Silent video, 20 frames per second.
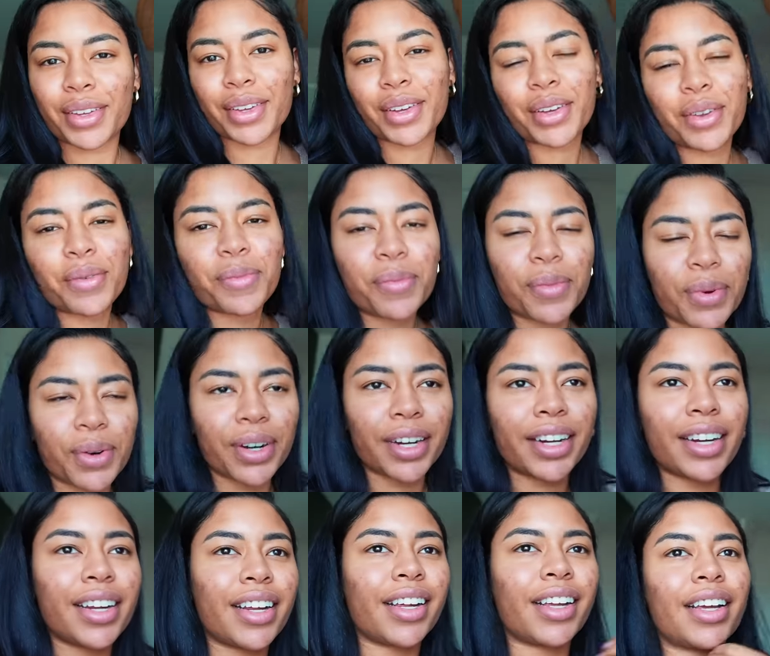Good
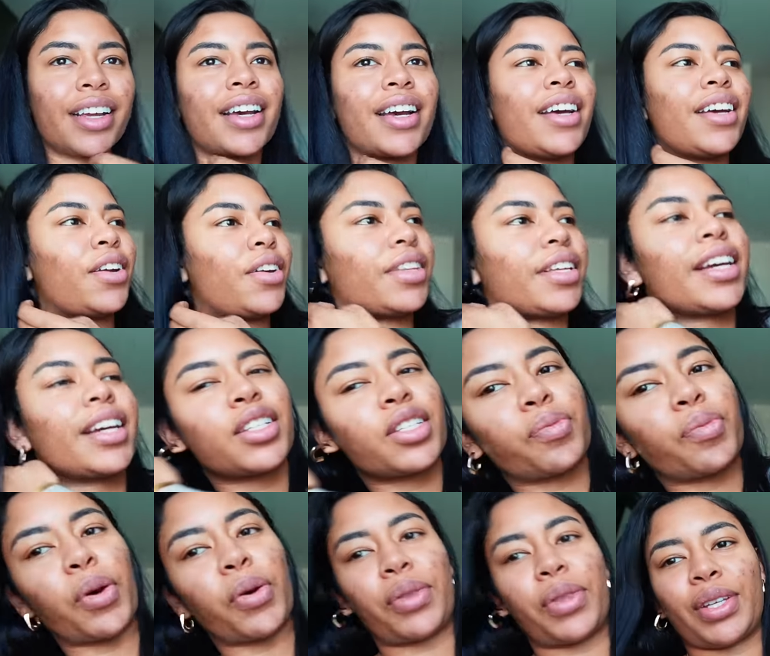morning. I don't think I
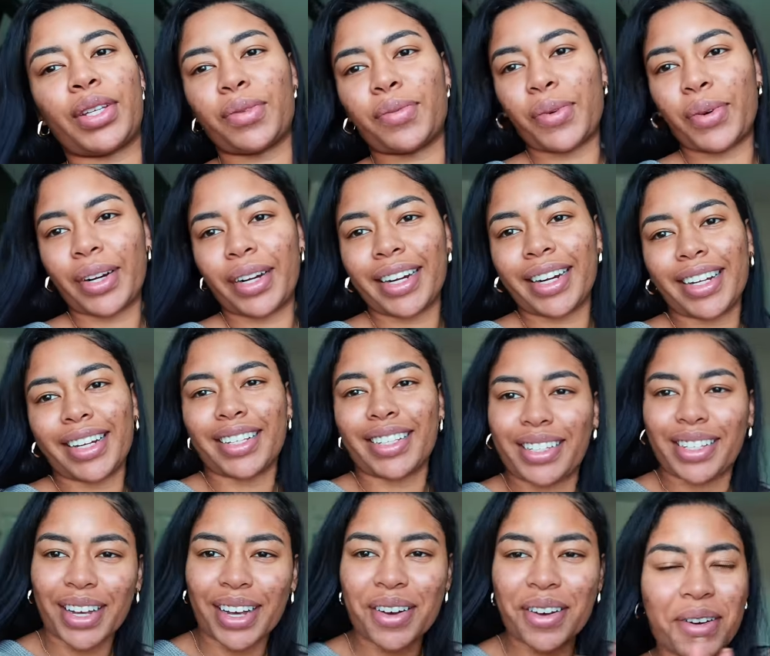spoke this morning,
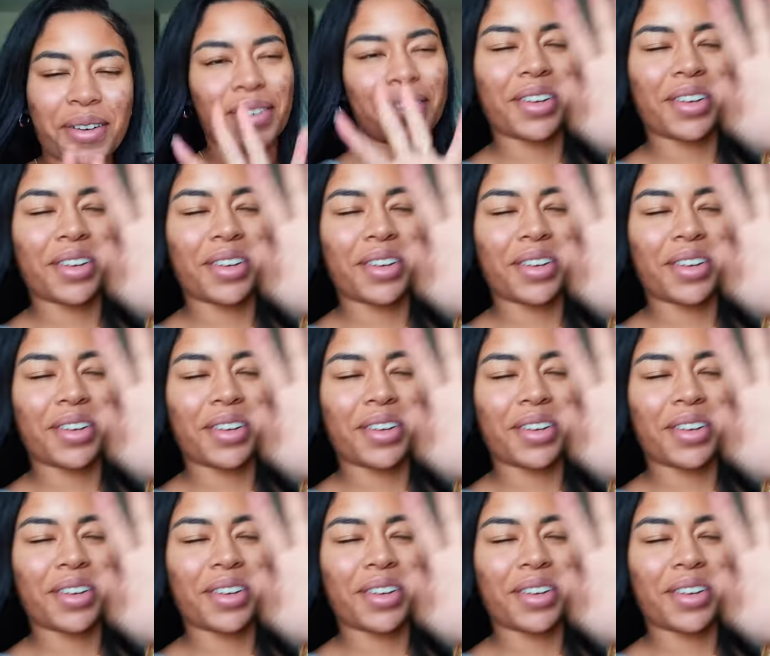so